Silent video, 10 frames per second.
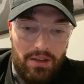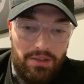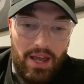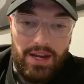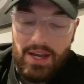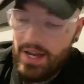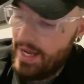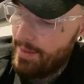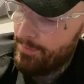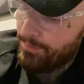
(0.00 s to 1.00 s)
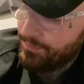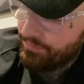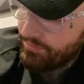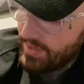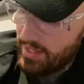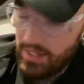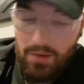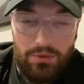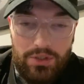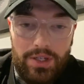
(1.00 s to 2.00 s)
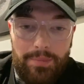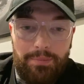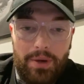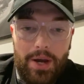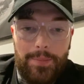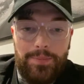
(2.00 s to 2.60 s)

then yeah, we'll do it. But